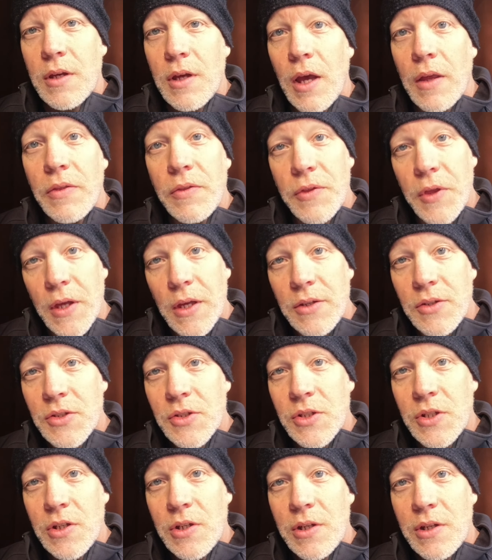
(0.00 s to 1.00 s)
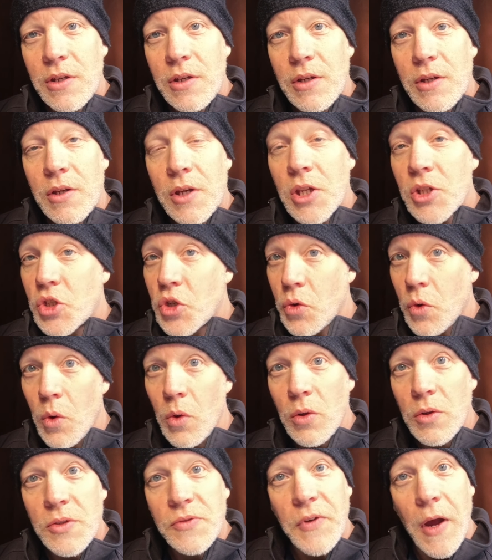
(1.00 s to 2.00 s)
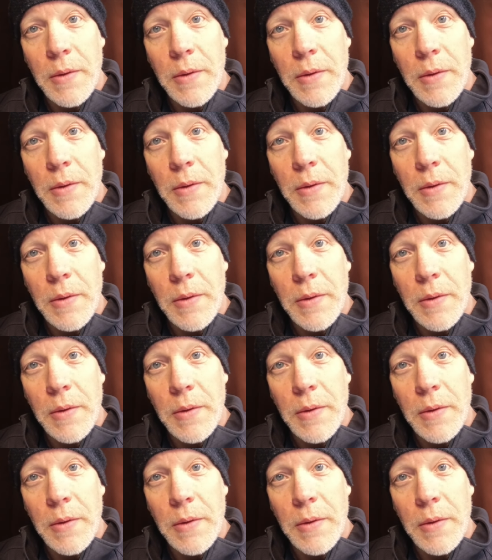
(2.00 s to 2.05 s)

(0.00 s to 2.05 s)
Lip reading: and this controls